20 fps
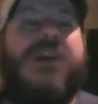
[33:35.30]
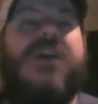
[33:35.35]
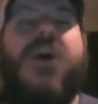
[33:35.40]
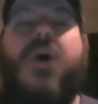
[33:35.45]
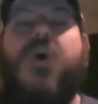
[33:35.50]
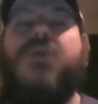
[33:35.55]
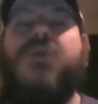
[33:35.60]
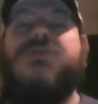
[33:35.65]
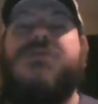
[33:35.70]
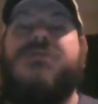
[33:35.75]

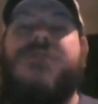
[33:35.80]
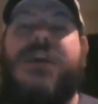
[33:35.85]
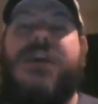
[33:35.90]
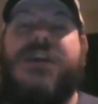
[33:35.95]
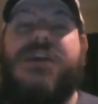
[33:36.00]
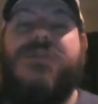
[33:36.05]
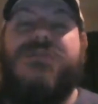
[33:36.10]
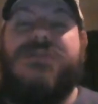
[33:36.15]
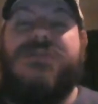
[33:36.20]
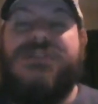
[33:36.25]
holds the
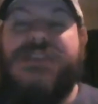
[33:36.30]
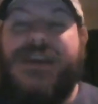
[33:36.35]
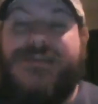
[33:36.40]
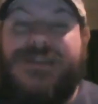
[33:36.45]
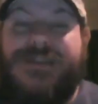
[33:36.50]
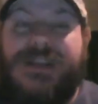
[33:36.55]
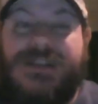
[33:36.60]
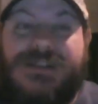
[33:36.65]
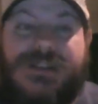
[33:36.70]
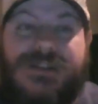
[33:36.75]
record with
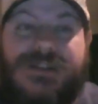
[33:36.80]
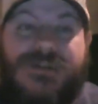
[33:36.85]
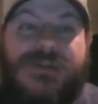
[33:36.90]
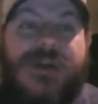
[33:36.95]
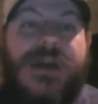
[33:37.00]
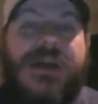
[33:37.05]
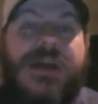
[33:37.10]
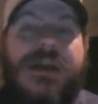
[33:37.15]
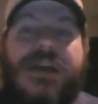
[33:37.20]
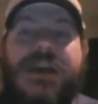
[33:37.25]
72.
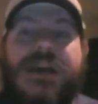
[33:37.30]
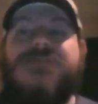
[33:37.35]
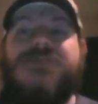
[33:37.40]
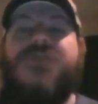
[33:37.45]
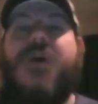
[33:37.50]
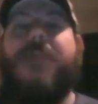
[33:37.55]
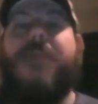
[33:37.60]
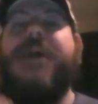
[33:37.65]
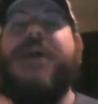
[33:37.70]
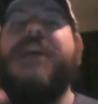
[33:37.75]
He's
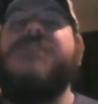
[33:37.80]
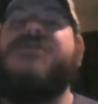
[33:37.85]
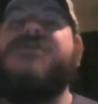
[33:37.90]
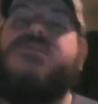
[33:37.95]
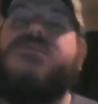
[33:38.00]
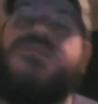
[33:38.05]
on pace to